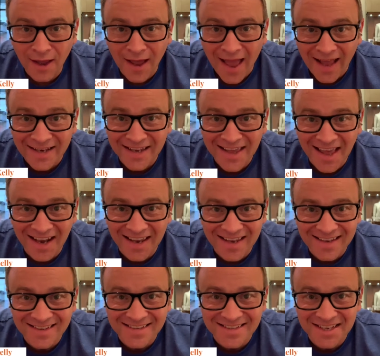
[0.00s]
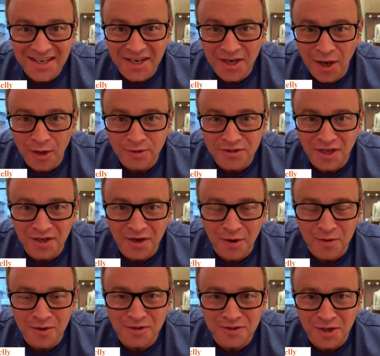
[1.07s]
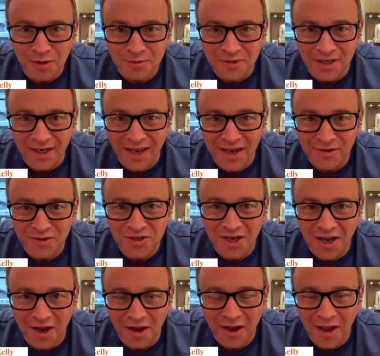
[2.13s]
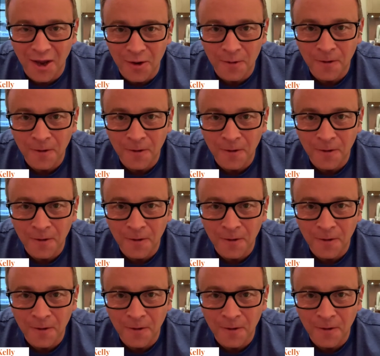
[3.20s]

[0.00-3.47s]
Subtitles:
Andy Kelly, CEO Sundial Consulting here in Chicago.